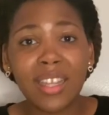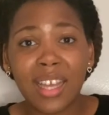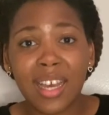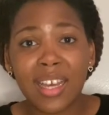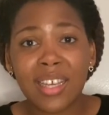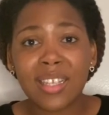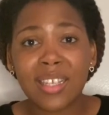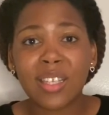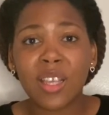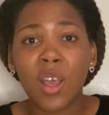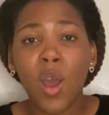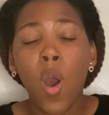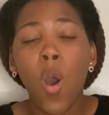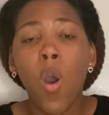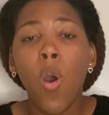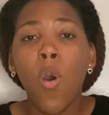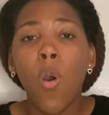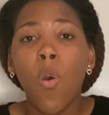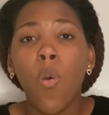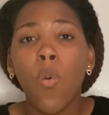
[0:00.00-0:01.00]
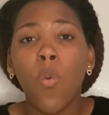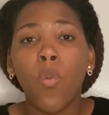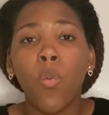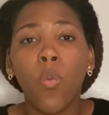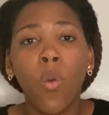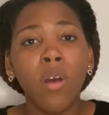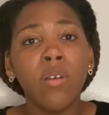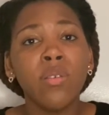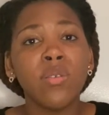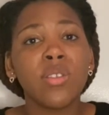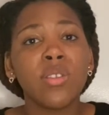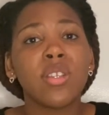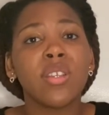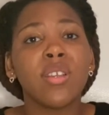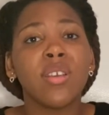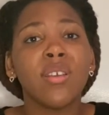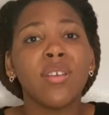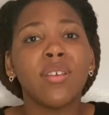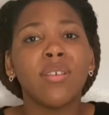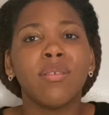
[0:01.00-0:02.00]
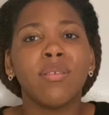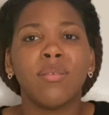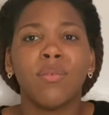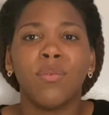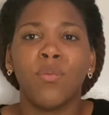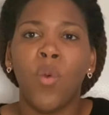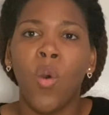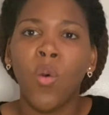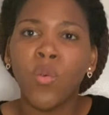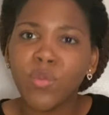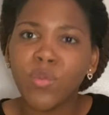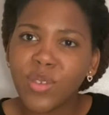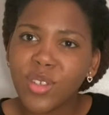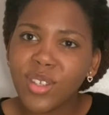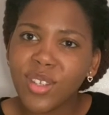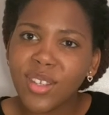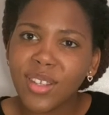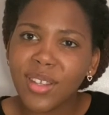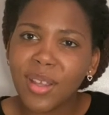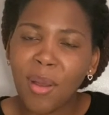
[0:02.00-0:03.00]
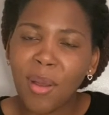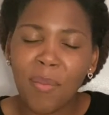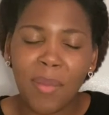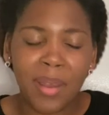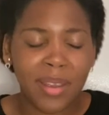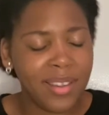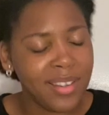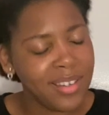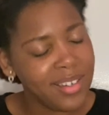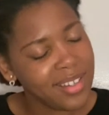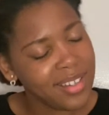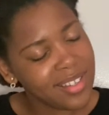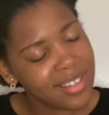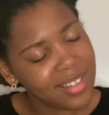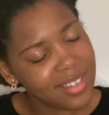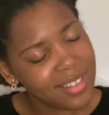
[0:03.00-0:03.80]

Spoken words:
us wants. Oh my goodness.